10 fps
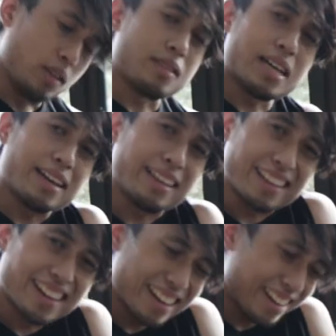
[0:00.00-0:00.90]
you tie it
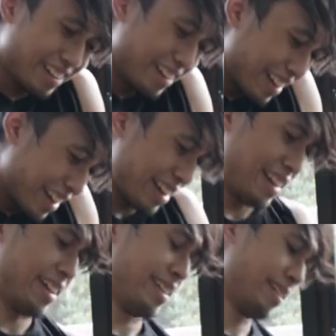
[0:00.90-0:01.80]
there, and
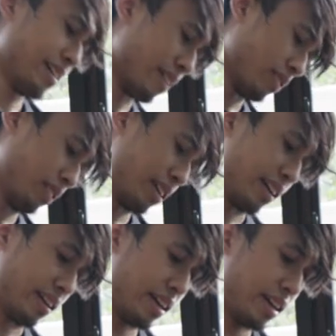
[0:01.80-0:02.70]
then after you tie
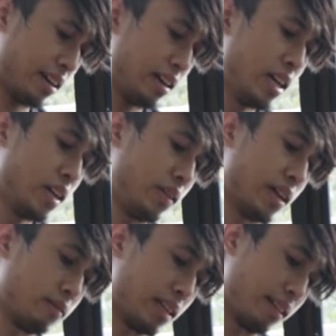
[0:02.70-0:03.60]
it there, you
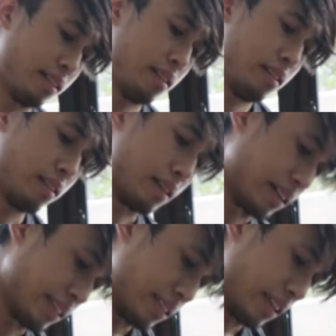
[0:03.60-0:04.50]
have to like
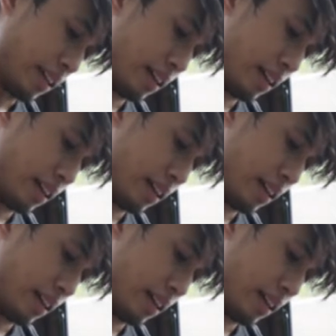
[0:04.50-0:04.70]
turn this thing